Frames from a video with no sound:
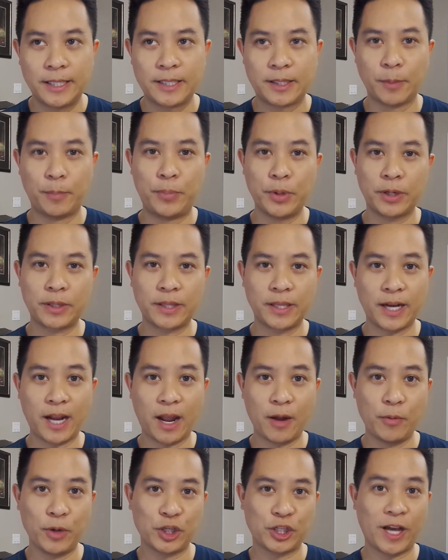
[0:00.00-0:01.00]
it's the book that
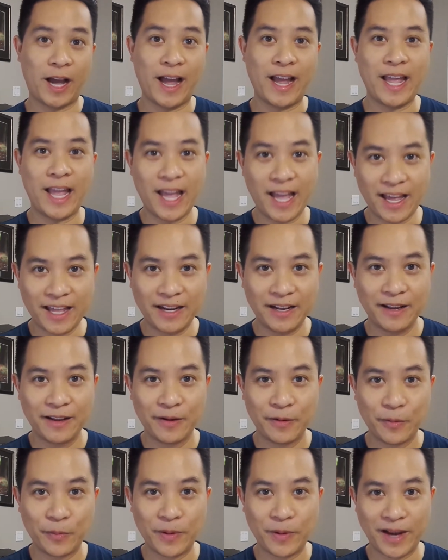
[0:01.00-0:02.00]
I wish I had
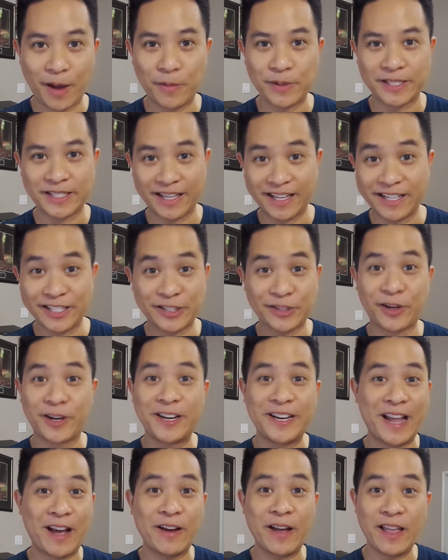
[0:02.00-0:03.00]
when I was kind of
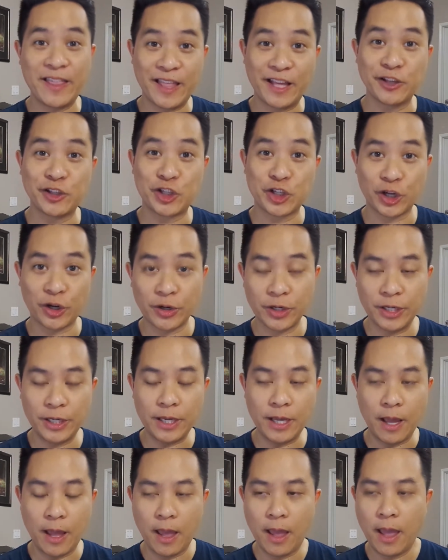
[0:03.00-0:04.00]
starting out on that
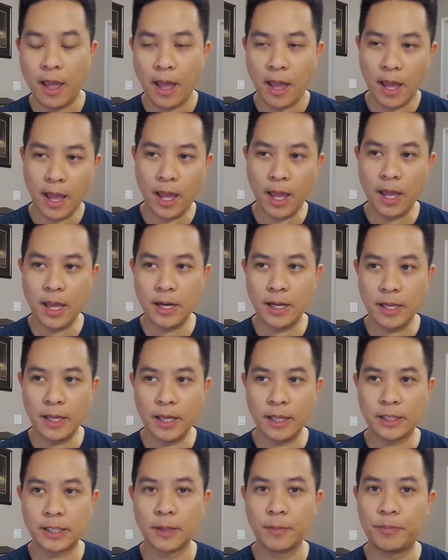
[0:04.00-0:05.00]
journey. And
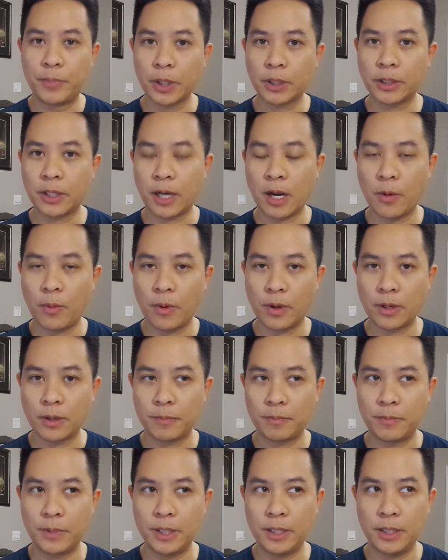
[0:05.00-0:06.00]
it's a book that I want
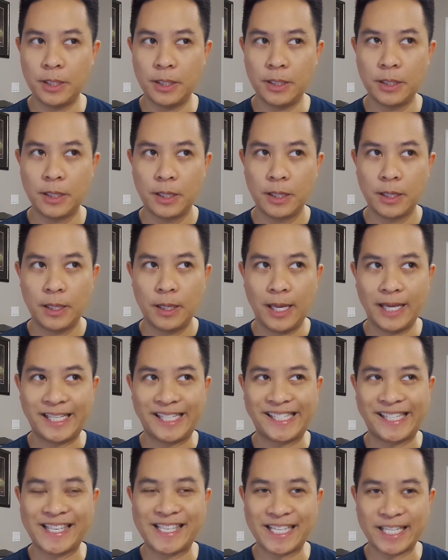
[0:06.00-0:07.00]
to be
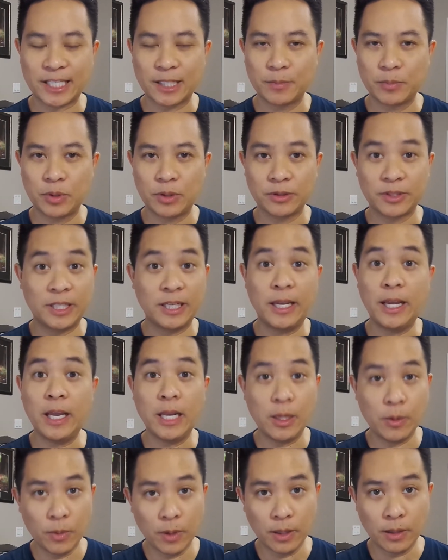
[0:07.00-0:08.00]
accessible to
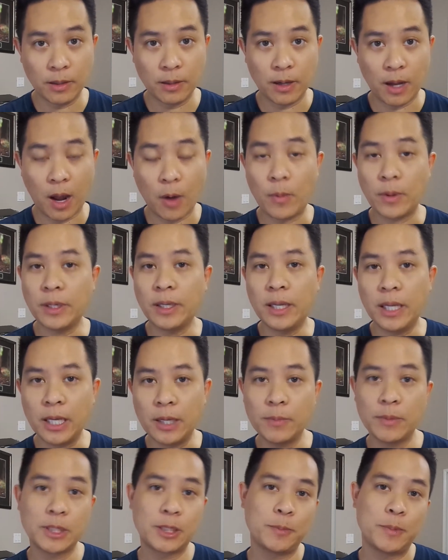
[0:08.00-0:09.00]
anyone. I want
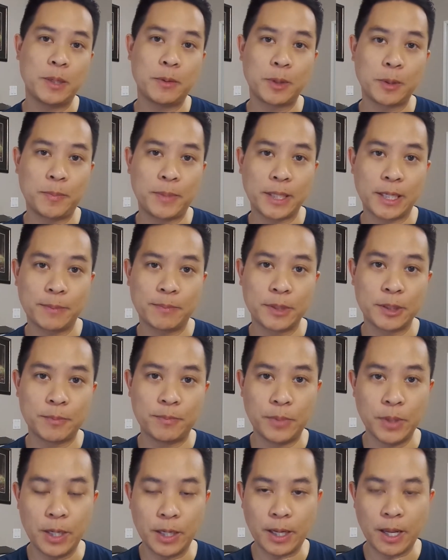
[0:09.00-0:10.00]
anyone to be able to pick up this
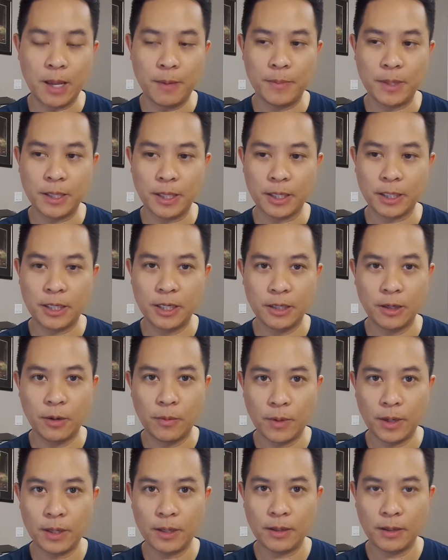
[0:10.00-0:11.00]
book and be like, you
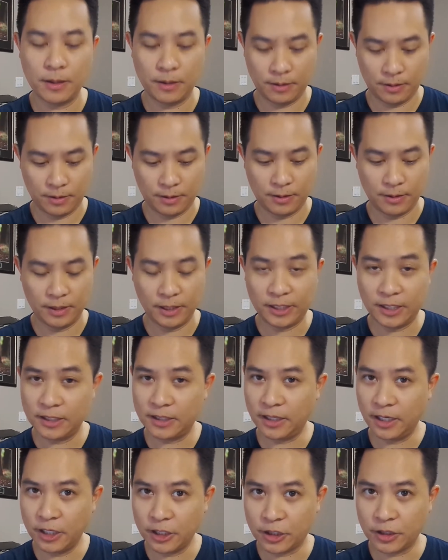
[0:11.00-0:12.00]
know what? This
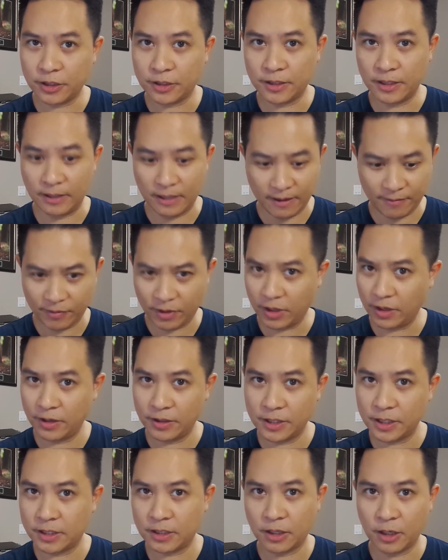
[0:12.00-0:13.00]
is interesting. Never
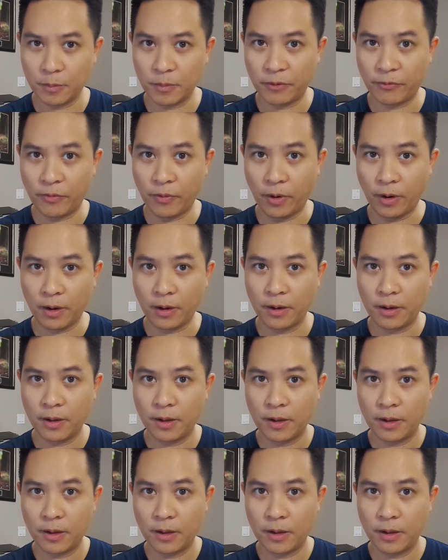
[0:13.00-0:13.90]
heard of this term before.